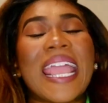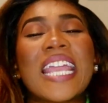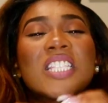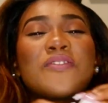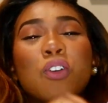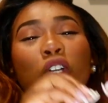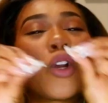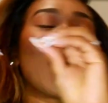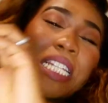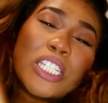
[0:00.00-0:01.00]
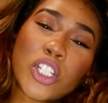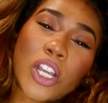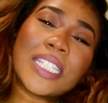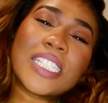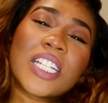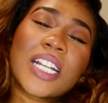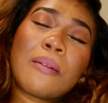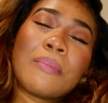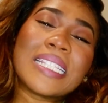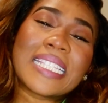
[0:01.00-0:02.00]
It's for Queen Charlotte to
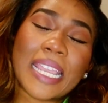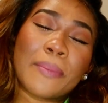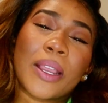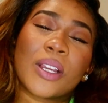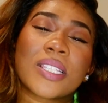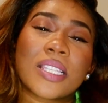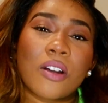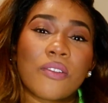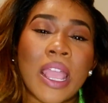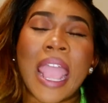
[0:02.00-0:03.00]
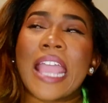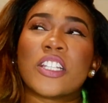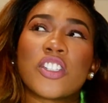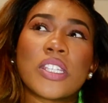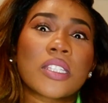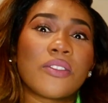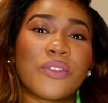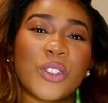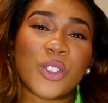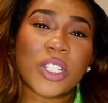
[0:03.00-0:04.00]
come and stay by herself. And she's
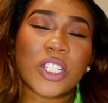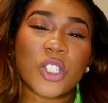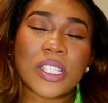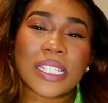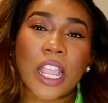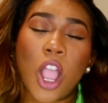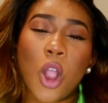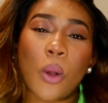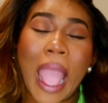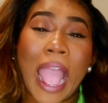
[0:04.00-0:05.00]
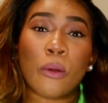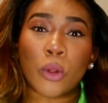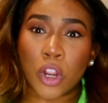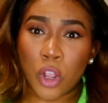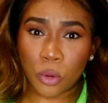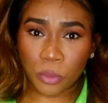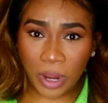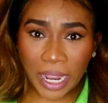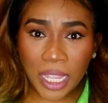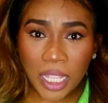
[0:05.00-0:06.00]
confused because she's like, oh, our home,
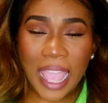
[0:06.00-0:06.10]
right?